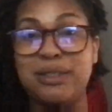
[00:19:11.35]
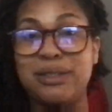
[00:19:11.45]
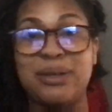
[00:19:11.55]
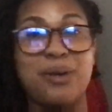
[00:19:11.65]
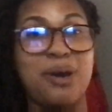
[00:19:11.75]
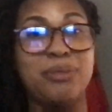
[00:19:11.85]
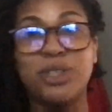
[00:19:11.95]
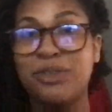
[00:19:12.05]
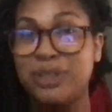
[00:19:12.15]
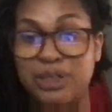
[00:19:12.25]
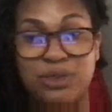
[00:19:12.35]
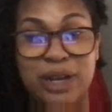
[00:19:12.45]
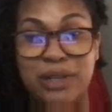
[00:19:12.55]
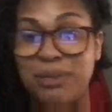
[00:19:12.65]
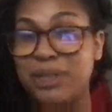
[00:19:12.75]
So I'm sure if it's
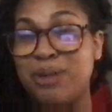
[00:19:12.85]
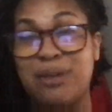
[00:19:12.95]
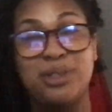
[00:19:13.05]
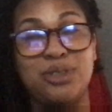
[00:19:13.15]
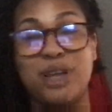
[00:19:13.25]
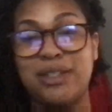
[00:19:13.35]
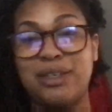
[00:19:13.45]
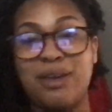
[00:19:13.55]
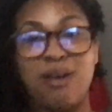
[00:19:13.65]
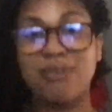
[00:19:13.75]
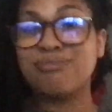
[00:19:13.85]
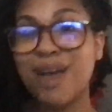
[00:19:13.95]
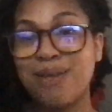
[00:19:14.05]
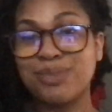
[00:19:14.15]
distracting me, it's probably distracting y'all. I'm